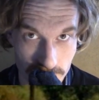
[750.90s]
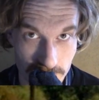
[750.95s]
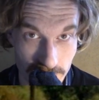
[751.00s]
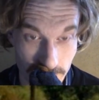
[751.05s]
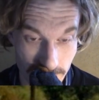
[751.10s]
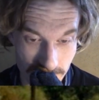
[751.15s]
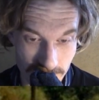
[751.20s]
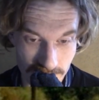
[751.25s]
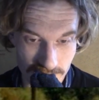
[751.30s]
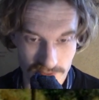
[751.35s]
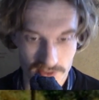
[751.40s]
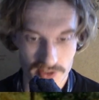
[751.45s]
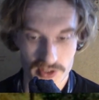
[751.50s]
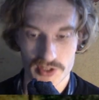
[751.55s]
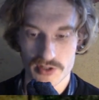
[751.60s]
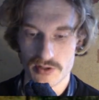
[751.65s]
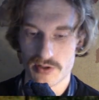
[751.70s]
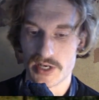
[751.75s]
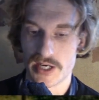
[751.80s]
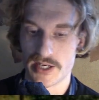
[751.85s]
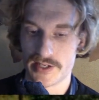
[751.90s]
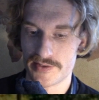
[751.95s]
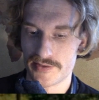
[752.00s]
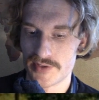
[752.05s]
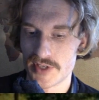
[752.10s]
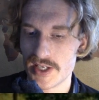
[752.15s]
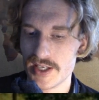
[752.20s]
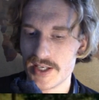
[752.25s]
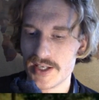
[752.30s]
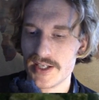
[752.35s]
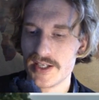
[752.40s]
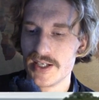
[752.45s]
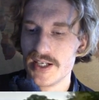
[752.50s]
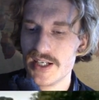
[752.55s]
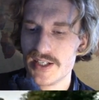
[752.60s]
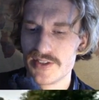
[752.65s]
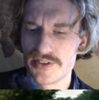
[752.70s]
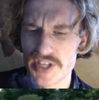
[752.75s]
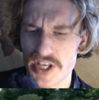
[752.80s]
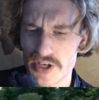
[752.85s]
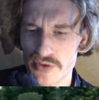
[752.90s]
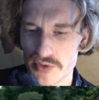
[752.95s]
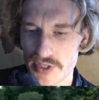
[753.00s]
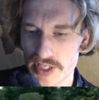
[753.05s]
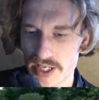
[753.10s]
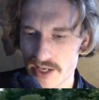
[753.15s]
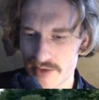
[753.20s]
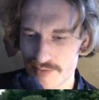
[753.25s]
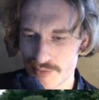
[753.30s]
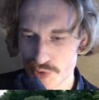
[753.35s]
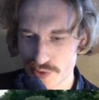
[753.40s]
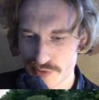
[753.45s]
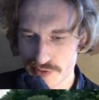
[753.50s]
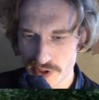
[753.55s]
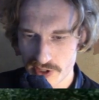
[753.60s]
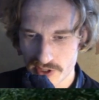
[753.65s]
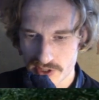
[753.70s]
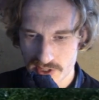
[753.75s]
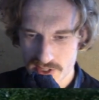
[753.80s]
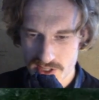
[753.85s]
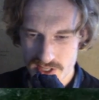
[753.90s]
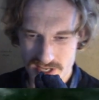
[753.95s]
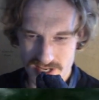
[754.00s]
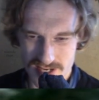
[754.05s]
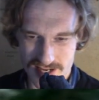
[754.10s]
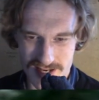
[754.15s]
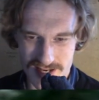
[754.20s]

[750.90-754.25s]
Got it? Alright. Then we can move on.